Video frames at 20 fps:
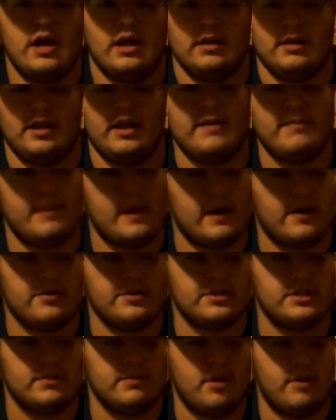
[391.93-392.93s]

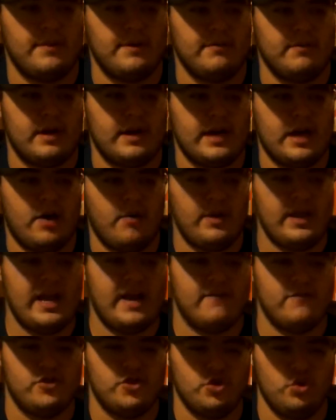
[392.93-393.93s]
Linebackers at the moment, right now, we
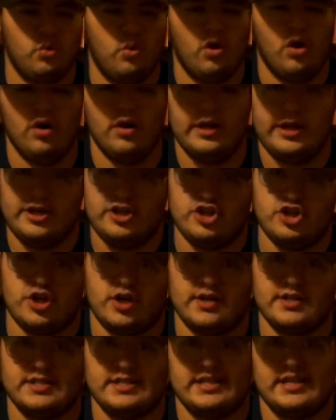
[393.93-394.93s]
have Jewell,
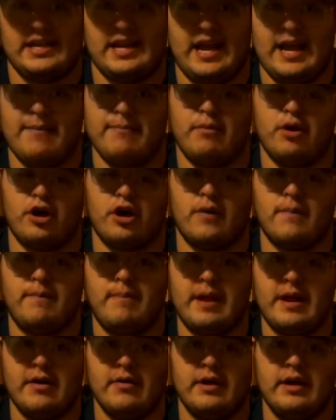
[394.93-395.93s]
Johnson, and Mark
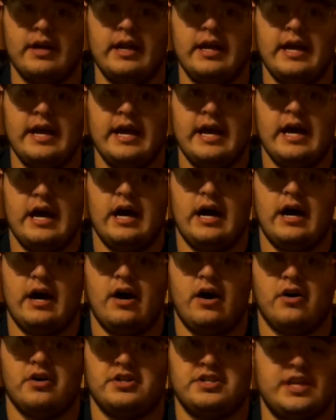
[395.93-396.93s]
Barron.
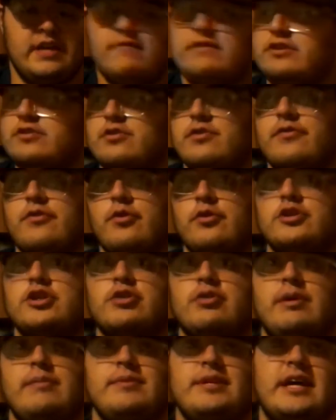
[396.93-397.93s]
Our safeties are, of course,
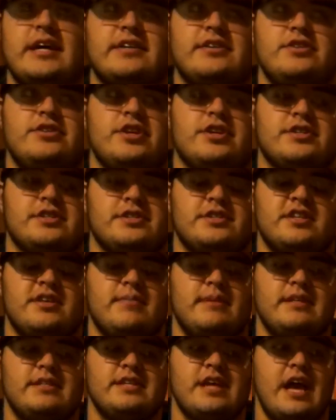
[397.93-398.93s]
Kareem Jackson, Justin
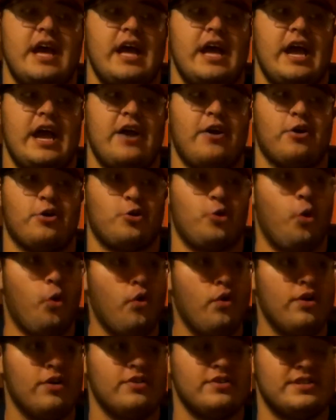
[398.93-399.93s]
Simmons. And our
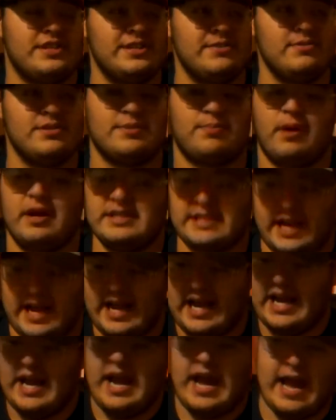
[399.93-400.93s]
corners, this was surprising.
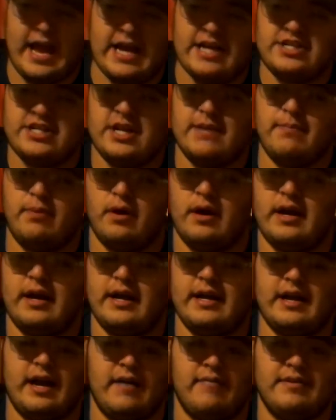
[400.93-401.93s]
A.J.
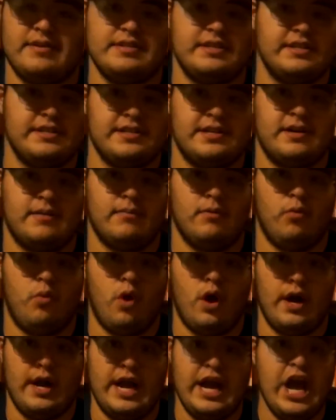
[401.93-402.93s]
Boye, obviously, is the number
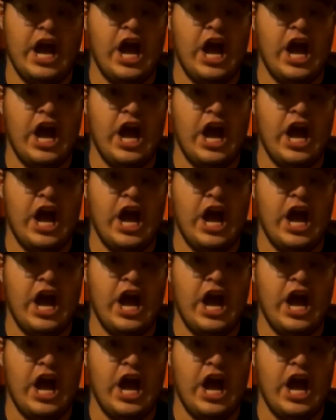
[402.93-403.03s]
one.